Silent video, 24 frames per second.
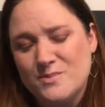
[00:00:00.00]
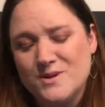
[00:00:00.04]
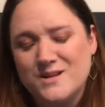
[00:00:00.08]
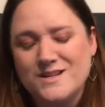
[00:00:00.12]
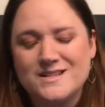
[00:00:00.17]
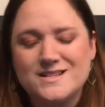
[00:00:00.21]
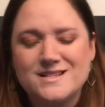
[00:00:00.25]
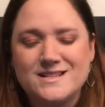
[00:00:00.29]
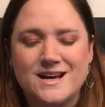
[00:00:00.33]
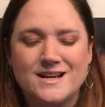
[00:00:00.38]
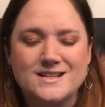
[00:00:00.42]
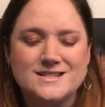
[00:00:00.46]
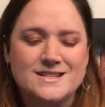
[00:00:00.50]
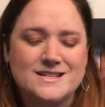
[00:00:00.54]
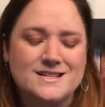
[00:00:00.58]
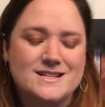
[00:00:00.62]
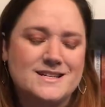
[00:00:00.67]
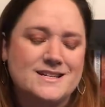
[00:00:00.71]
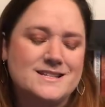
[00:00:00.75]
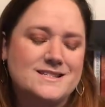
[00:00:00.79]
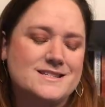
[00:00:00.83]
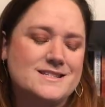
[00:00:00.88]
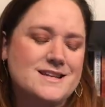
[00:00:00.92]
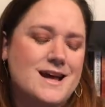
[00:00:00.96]
He decides that
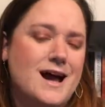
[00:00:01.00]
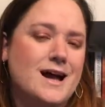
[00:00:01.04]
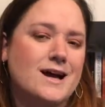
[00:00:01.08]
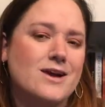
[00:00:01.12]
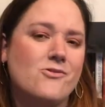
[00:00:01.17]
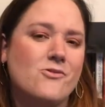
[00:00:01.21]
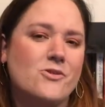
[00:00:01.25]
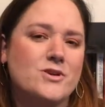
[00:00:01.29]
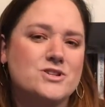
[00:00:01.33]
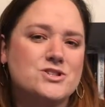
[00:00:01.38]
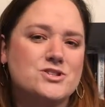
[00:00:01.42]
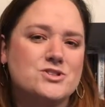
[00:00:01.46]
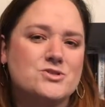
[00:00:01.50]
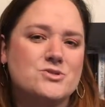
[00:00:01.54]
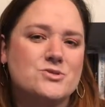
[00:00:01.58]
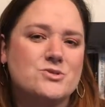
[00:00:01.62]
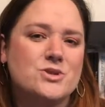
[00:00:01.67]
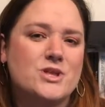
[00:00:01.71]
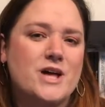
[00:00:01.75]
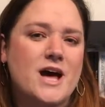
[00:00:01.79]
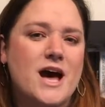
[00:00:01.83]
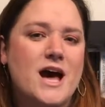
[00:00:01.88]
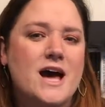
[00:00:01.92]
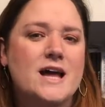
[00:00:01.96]
he's not going to do
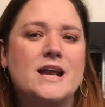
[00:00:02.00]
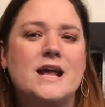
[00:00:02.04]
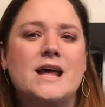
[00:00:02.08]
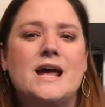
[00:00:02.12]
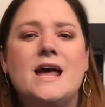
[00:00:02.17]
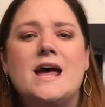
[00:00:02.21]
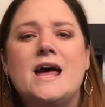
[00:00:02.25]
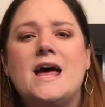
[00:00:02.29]
that